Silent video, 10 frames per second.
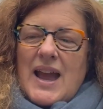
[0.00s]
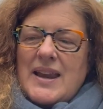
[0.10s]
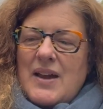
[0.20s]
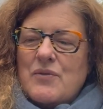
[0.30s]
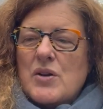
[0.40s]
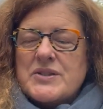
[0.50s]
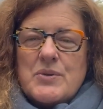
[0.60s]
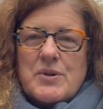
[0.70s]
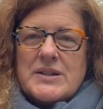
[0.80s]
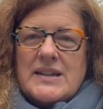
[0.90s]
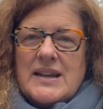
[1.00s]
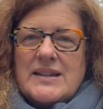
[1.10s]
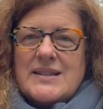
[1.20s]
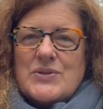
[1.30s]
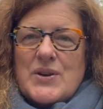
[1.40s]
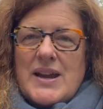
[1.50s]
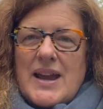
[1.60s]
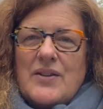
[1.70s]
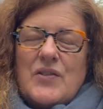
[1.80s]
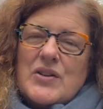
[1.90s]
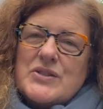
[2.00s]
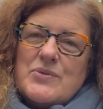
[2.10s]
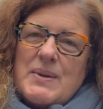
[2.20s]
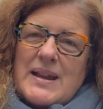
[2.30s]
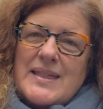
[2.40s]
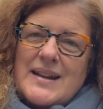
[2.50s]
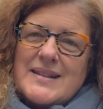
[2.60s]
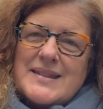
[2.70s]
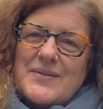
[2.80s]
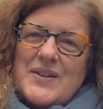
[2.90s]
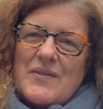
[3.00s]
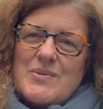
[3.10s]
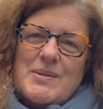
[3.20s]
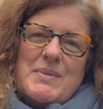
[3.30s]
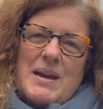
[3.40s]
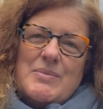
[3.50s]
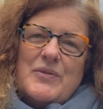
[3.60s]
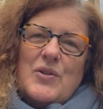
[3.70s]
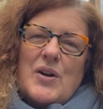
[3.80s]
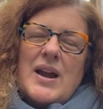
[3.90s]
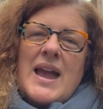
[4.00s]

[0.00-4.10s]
and have also worked in industry and have also made things that have never been made before,